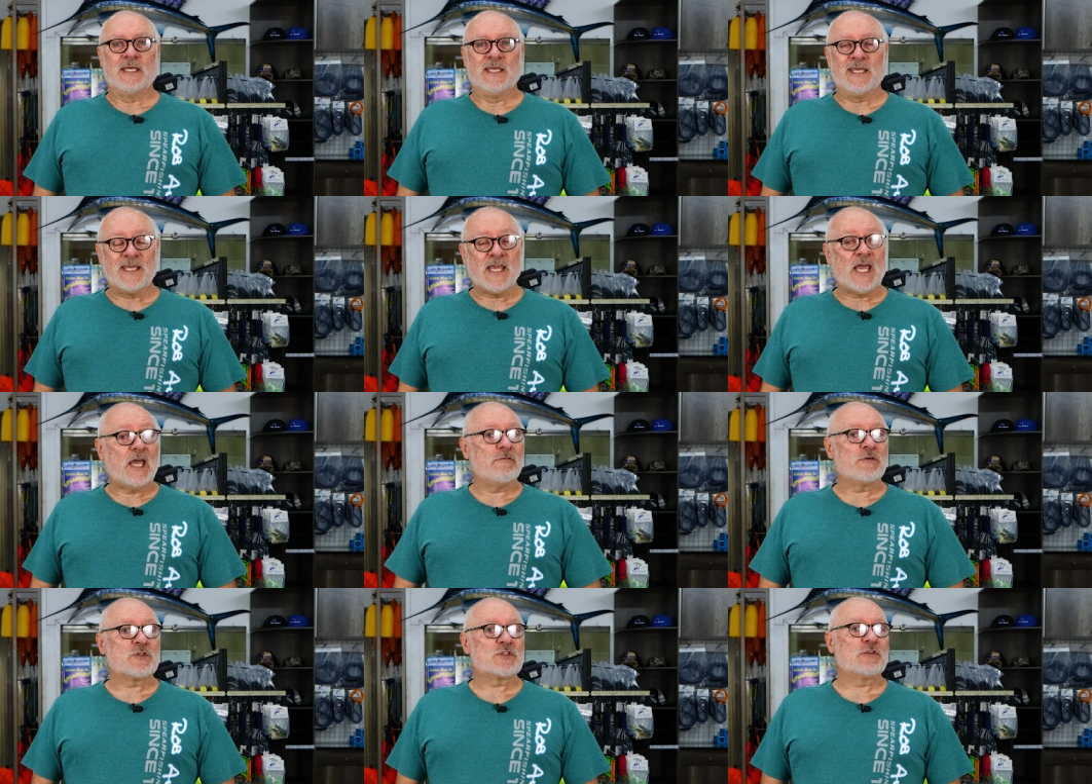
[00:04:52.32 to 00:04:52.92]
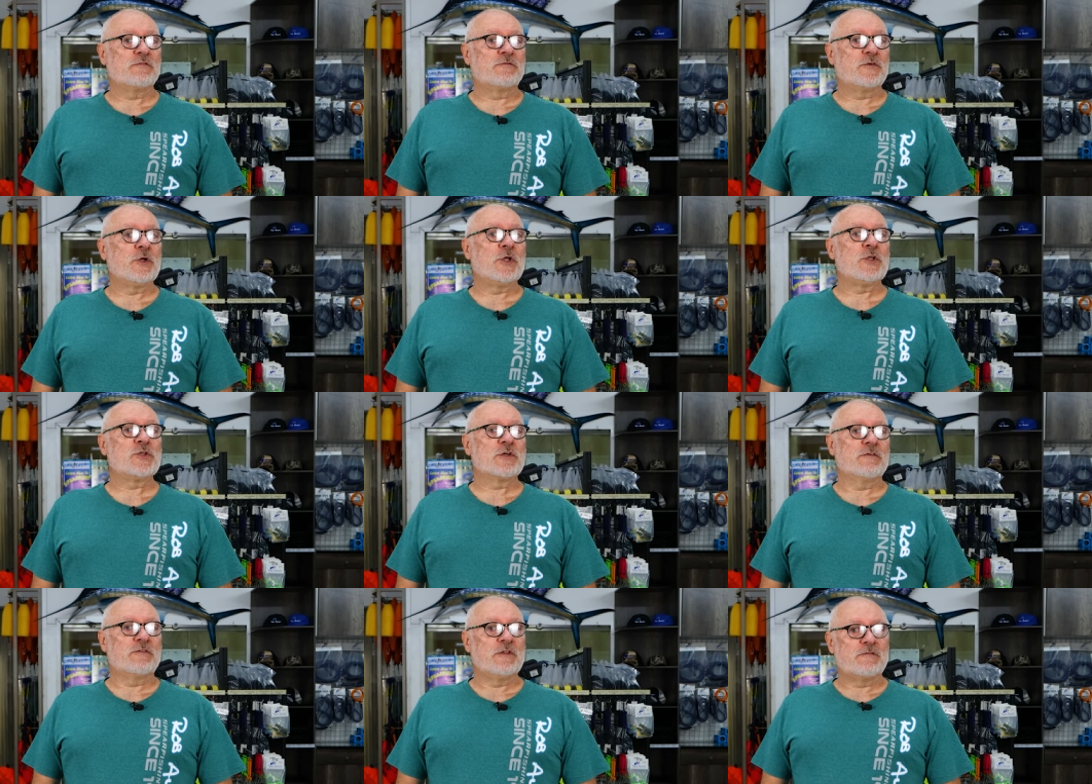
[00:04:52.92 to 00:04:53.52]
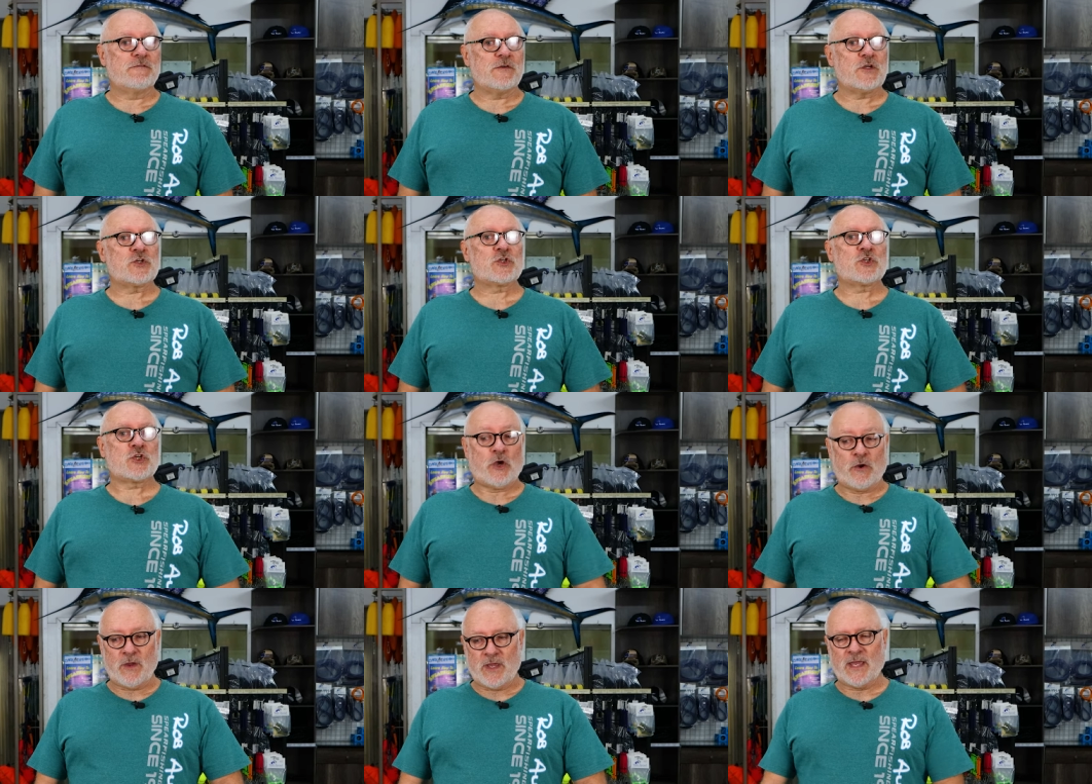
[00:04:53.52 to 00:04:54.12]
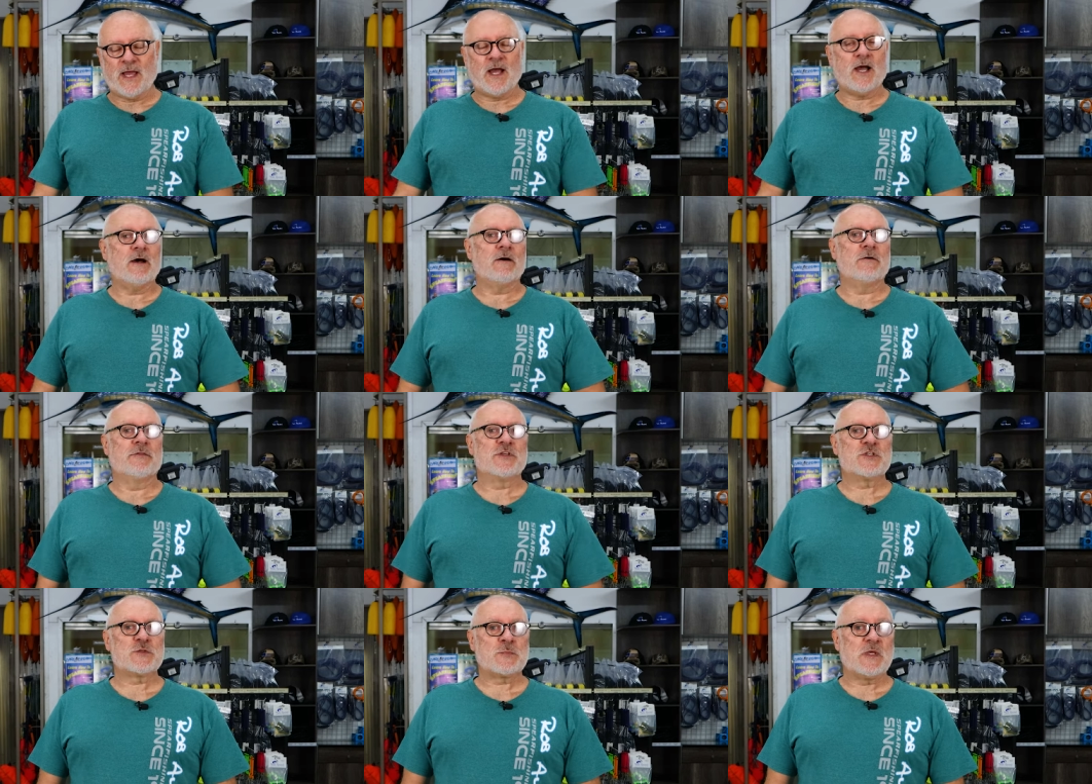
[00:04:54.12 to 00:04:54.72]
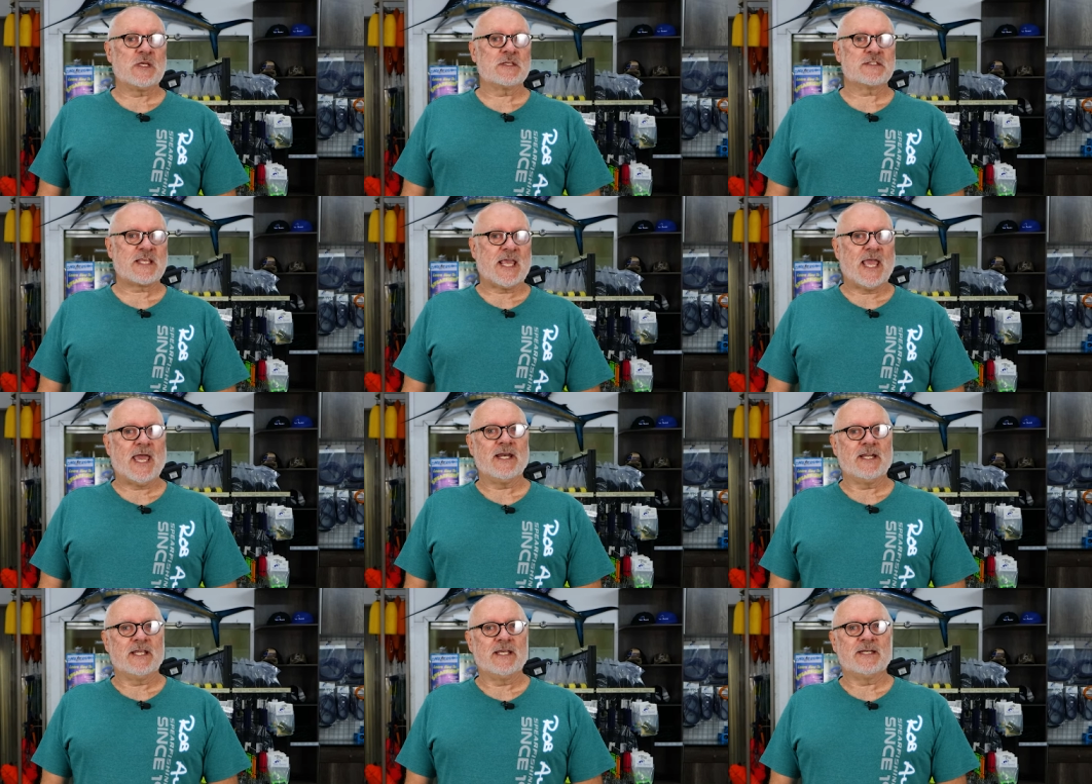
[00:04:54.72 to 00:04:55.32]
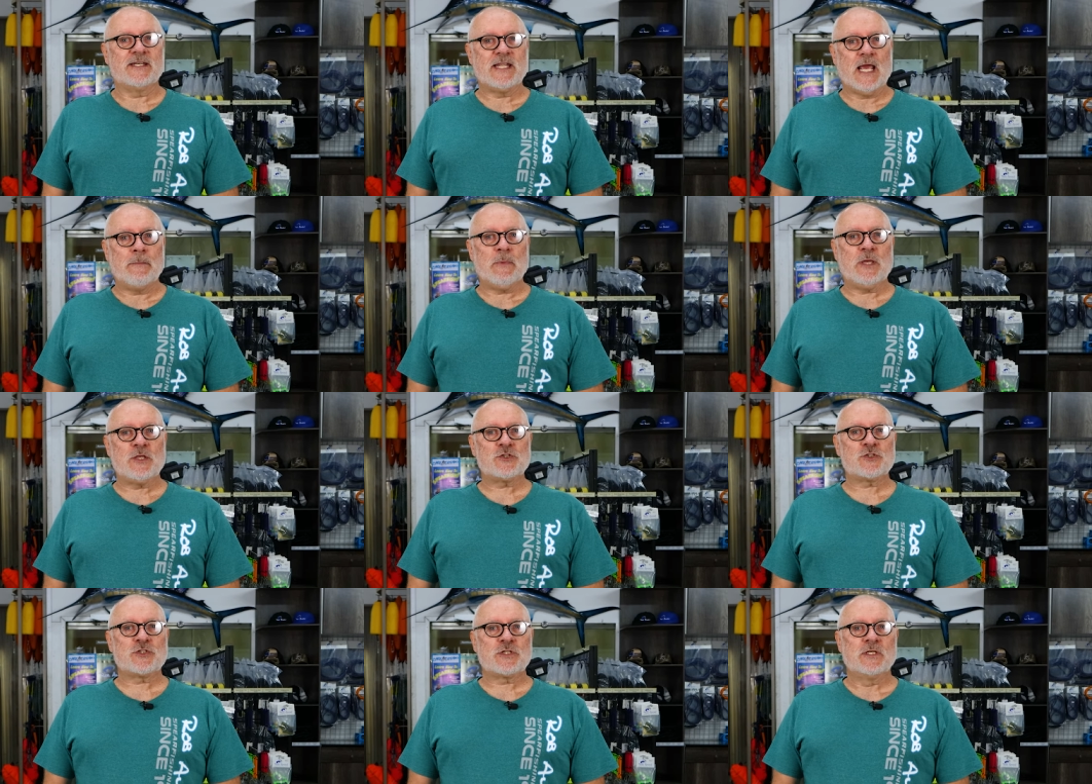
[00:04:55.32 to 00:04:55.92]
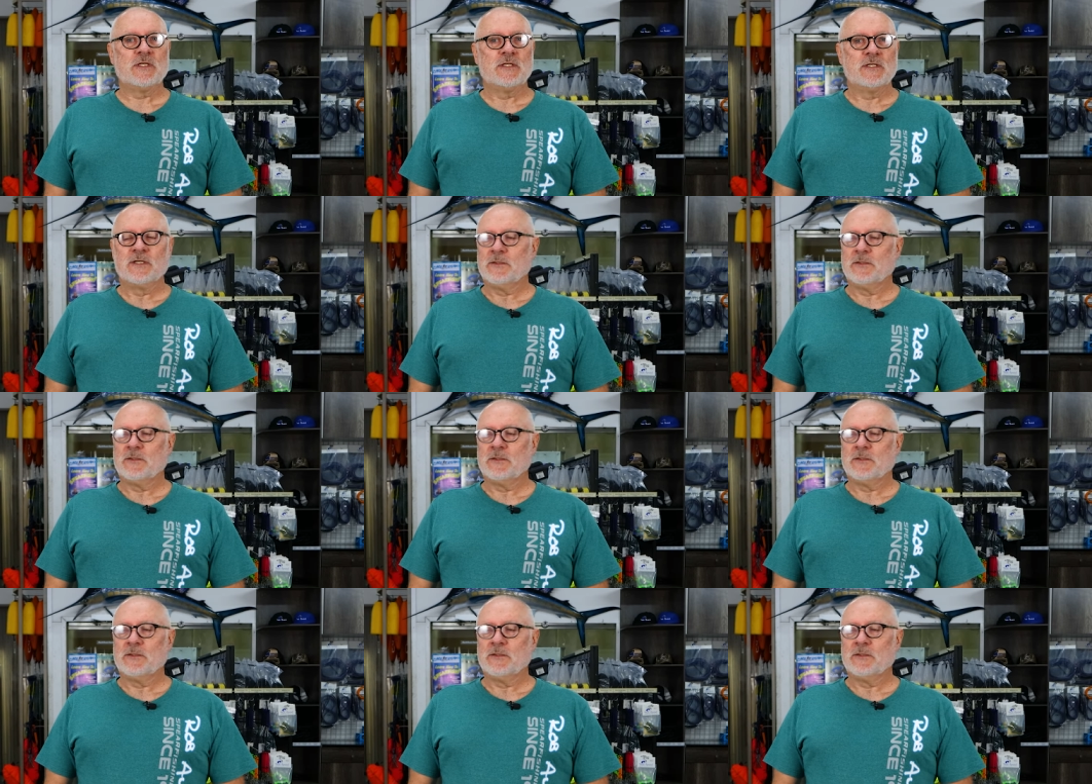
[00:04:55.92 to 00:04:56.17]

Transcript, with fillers: He gave us the footage of the fish showing how the spears can get damaged.